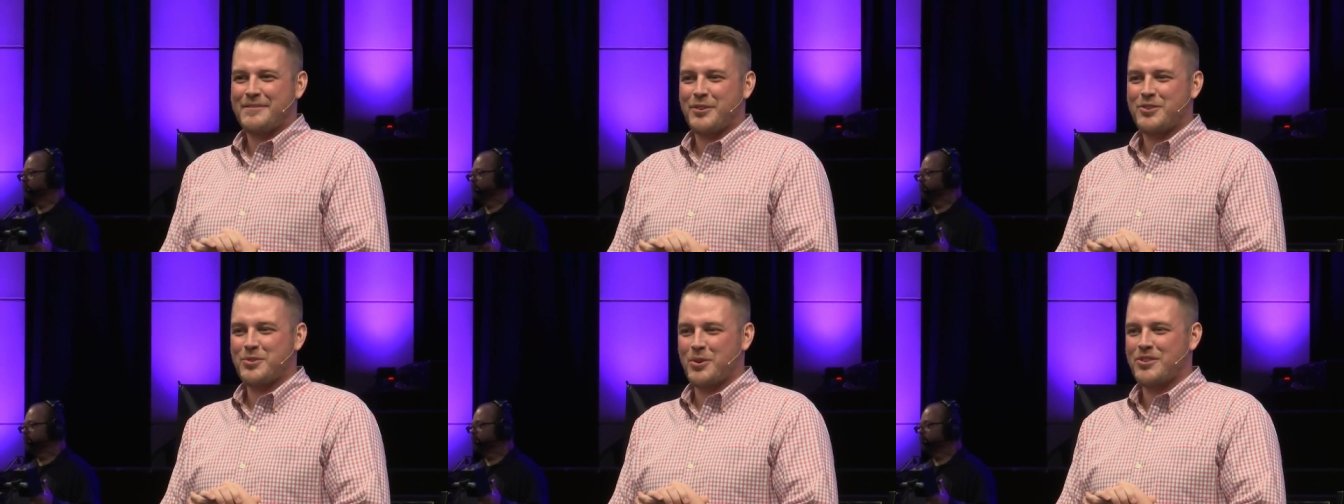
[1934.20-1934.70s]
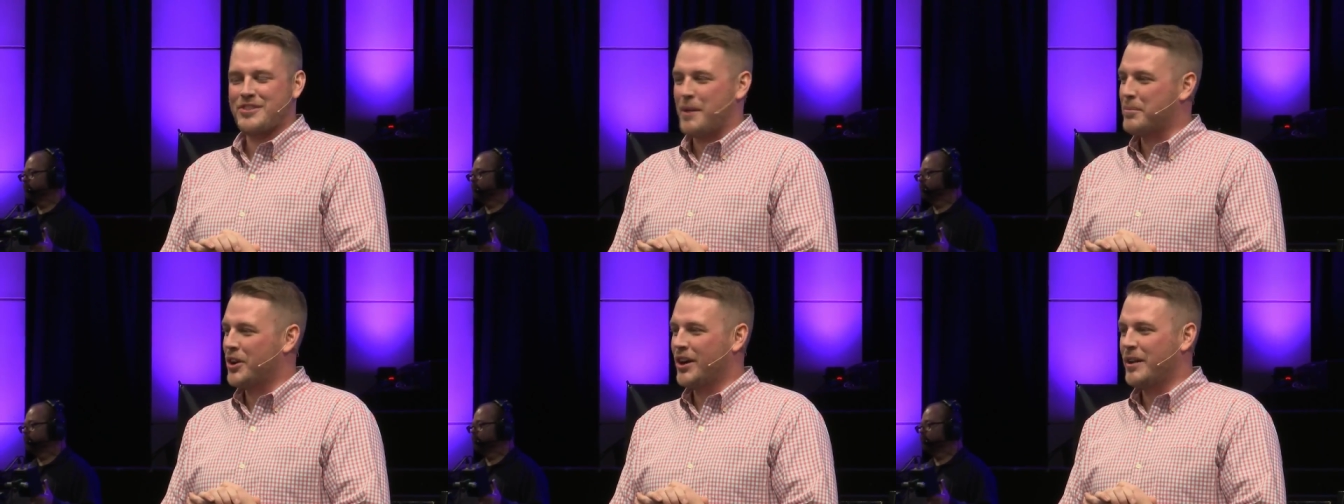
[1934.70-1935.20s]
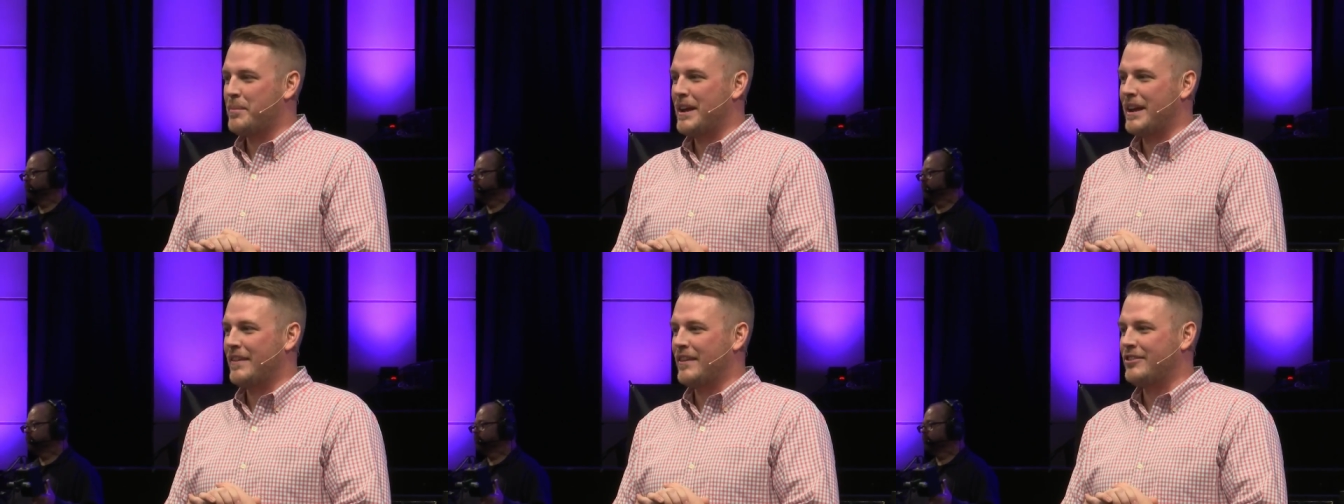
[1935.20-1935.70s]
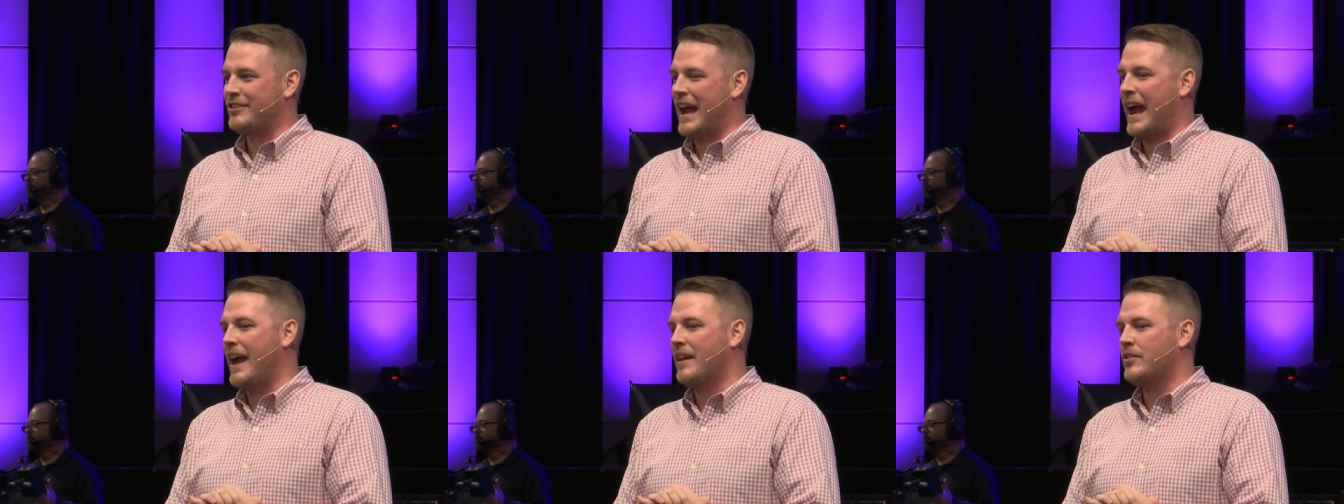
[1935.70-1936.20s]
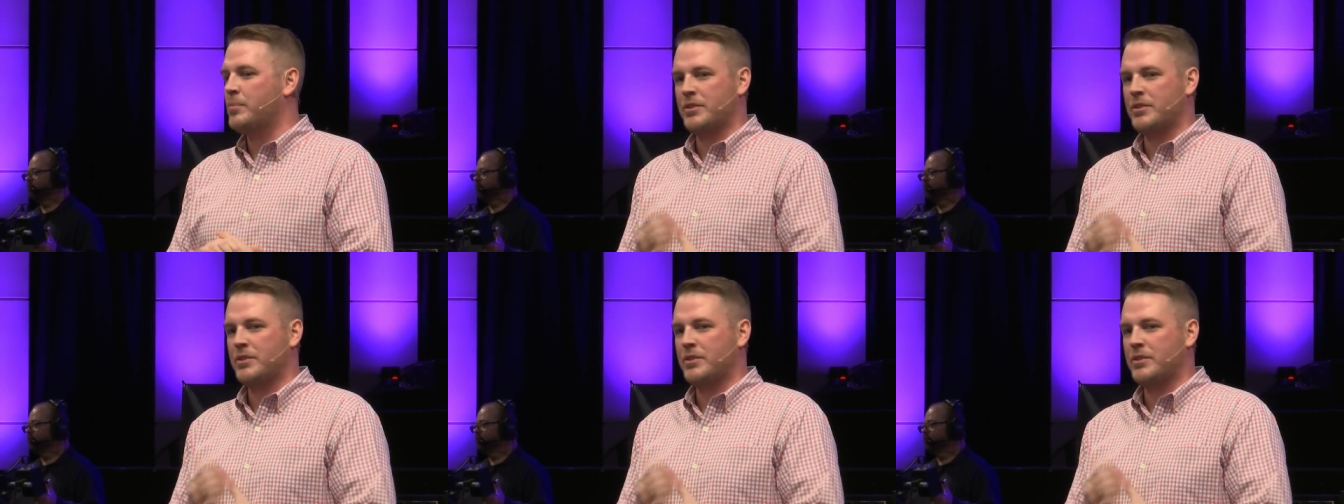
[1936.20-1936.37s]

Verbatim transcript: for Georgia. I'm good at being in the stands,